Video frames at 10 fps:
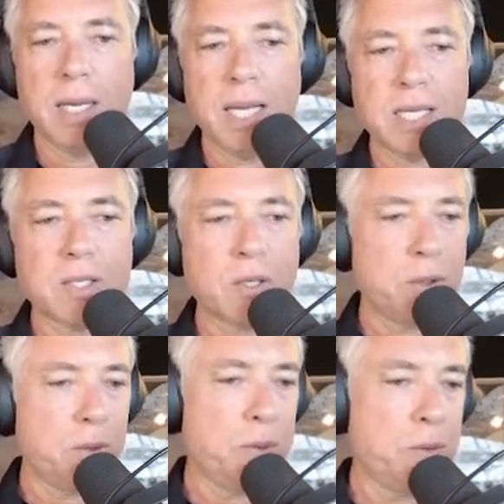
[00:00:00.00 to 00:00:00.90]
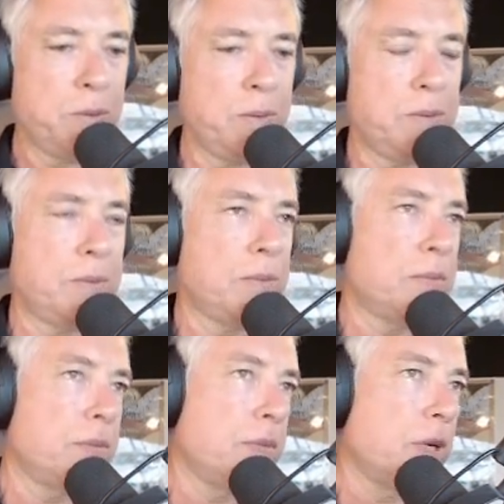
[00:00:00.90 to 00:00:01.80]
And so
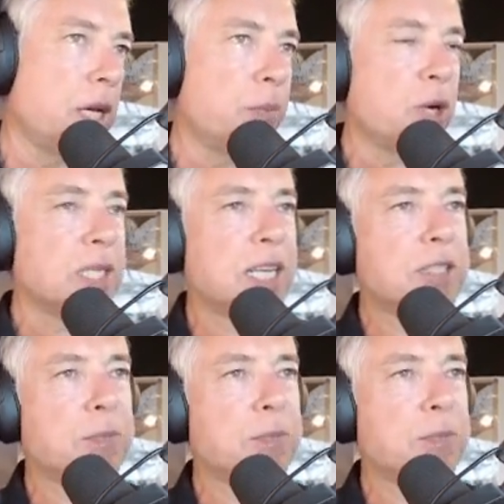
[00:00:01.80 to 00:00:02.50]
Bronze Age